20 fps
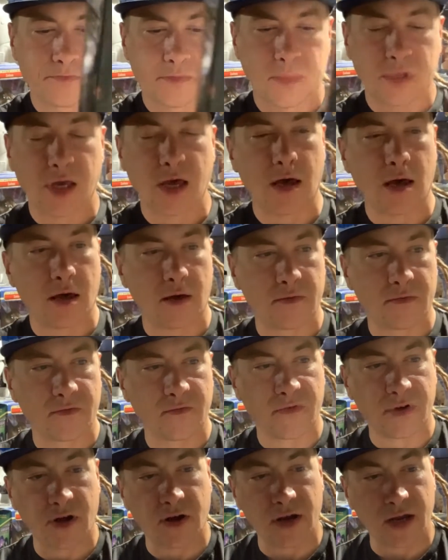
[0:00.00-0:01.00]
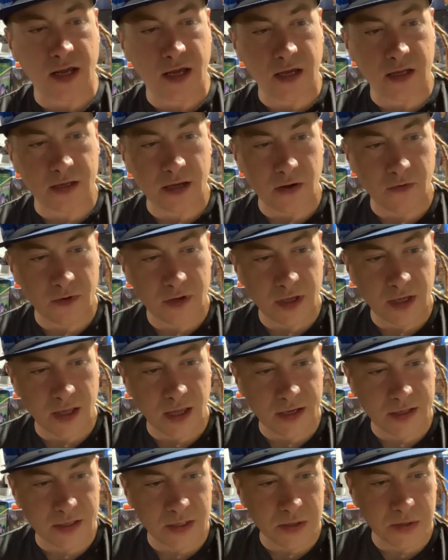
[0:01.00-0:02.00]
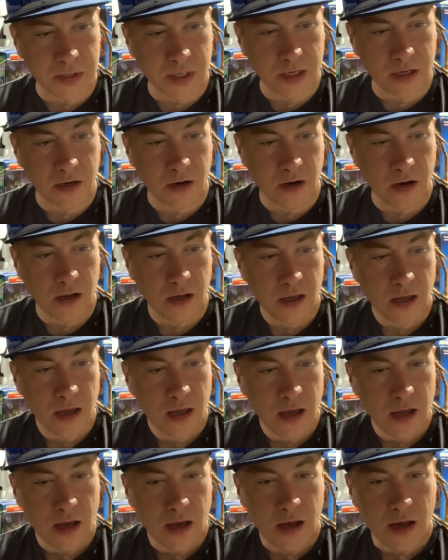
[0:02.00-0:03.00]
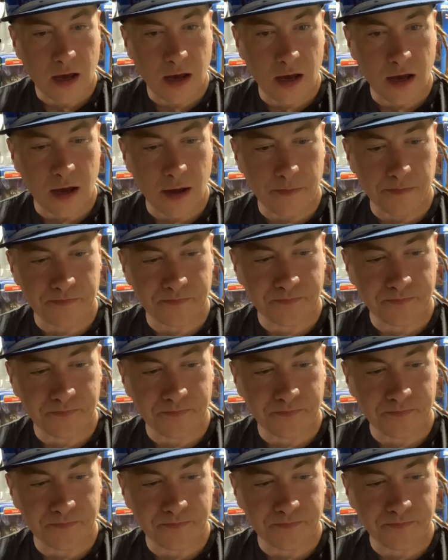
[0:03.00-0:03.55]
Yeah, very neat. I really like this figure. I